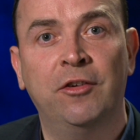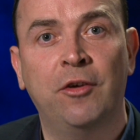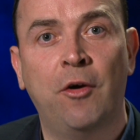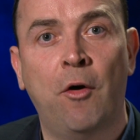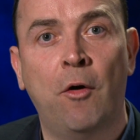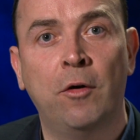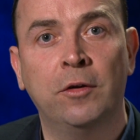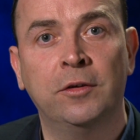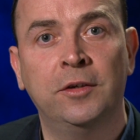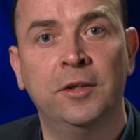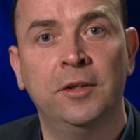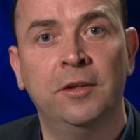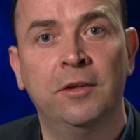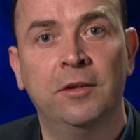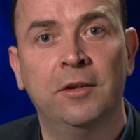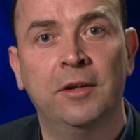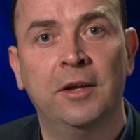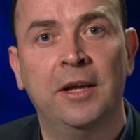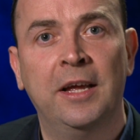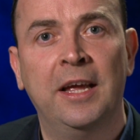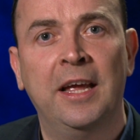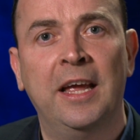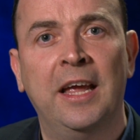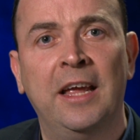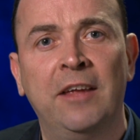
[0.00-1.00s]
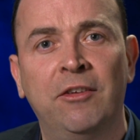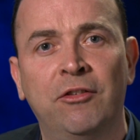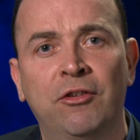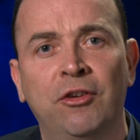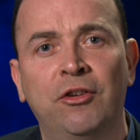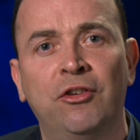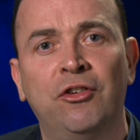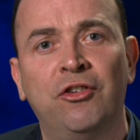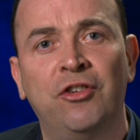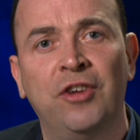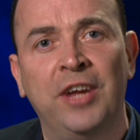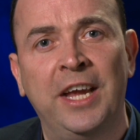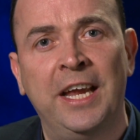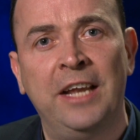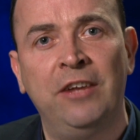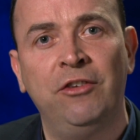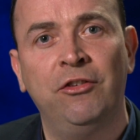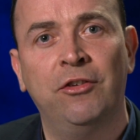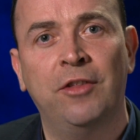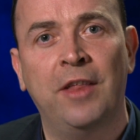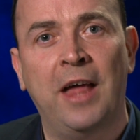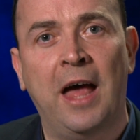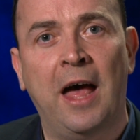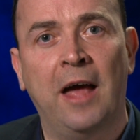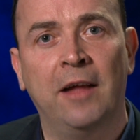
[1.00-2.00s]
Scotland is to
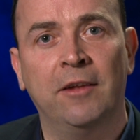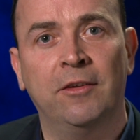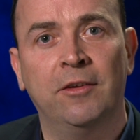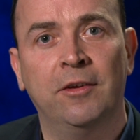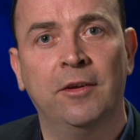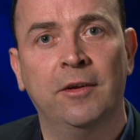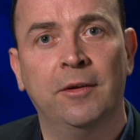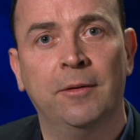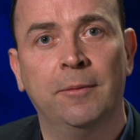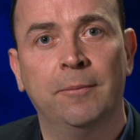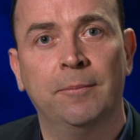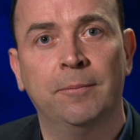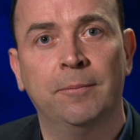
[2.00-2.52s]
change that.